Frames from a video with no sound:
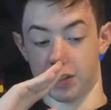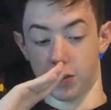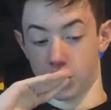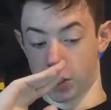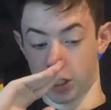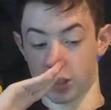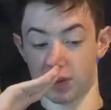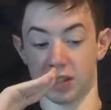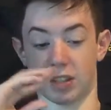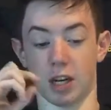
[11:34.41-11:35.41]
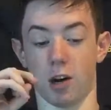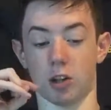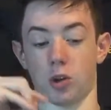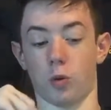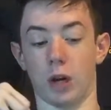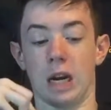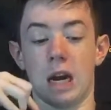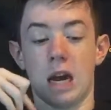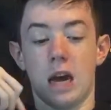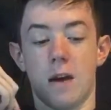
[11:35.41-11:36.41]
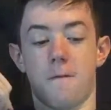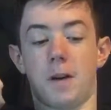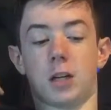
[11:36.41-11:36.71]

religion, social customs, and territory